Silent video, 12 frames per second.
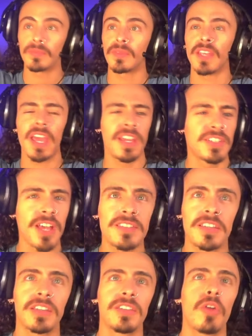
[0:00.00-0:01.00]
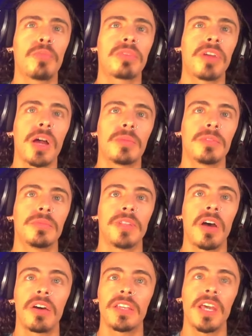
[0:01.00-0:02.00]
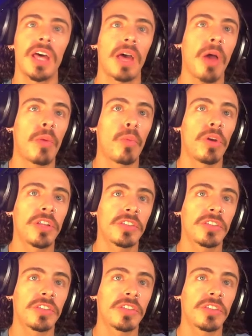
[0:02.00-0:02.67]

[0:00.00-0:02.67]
hey jessica no problem no yeah I, I wanted to